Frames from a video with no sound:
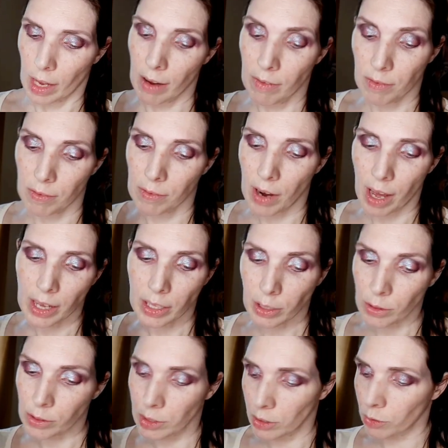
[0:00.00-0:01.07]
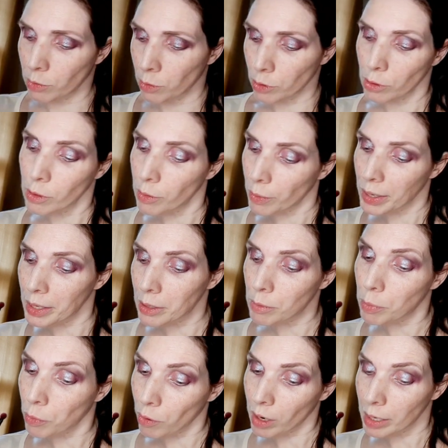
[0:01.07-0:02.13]
I've not used an oral
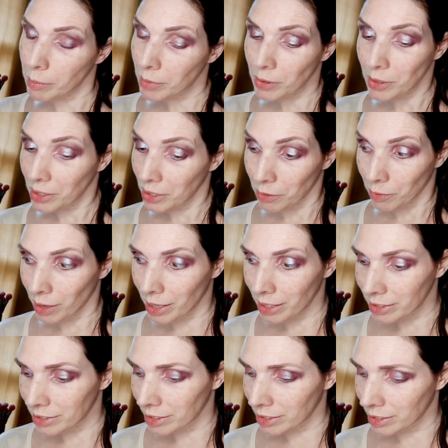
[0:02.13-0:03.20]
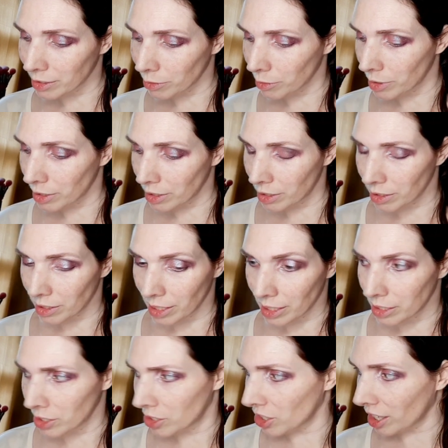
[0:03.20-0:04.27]
oil primer in a while since the one
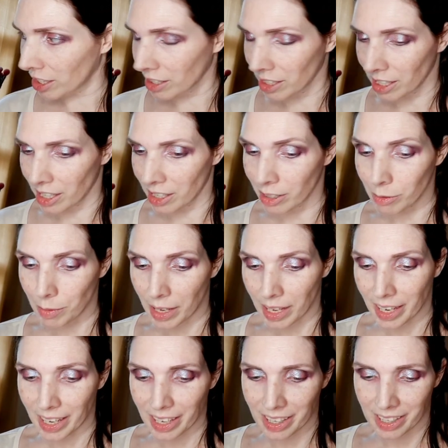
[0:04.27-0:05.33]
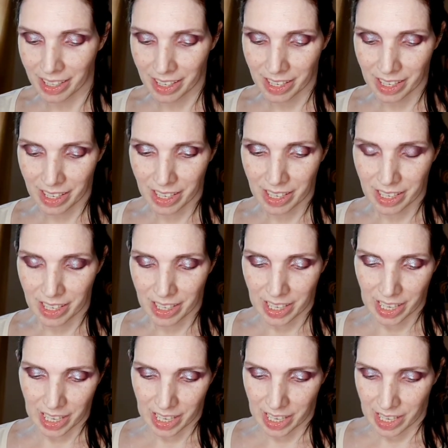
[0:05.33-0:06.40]
that Jaclyn Hill made.
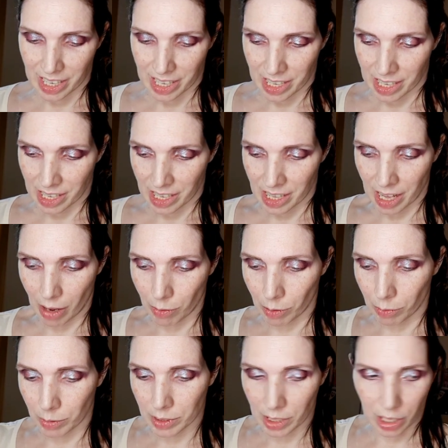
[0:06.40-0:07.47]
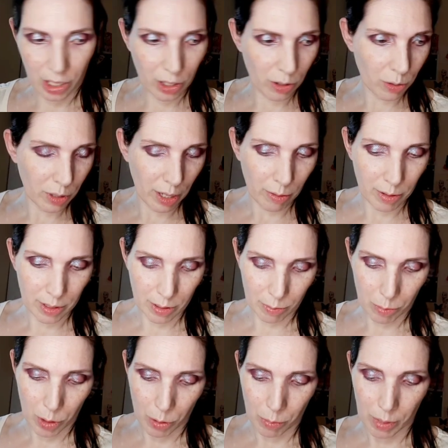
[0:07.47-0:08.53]
And that one was cute. That was a
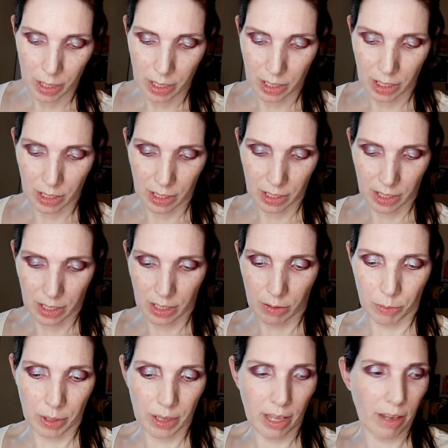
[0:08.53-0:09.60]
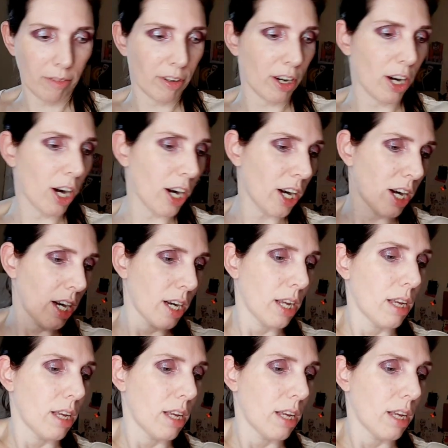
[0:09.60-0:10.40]
moment. We love her.